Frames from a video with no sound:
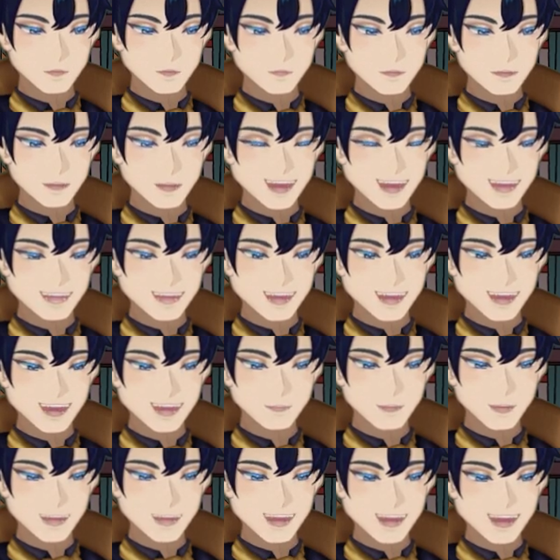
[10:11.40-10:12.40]
or the
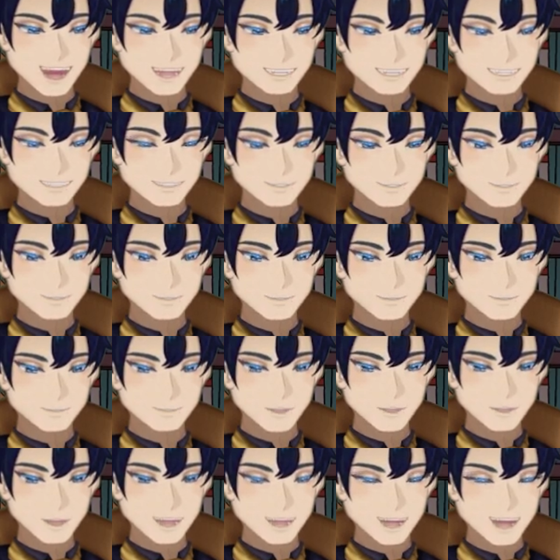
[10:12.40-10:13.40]
opposite
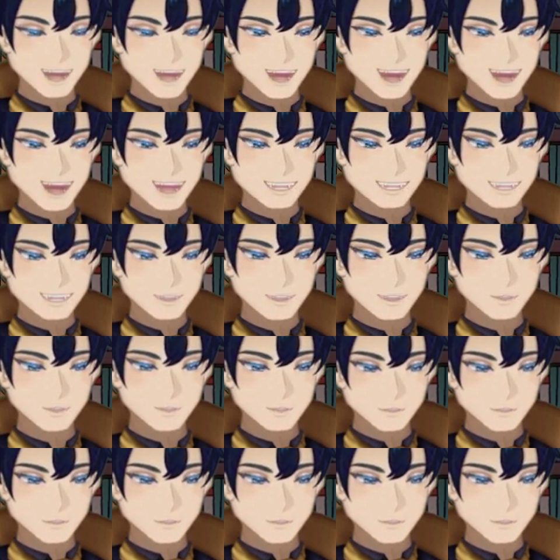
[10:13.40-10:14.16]
of the fascisti.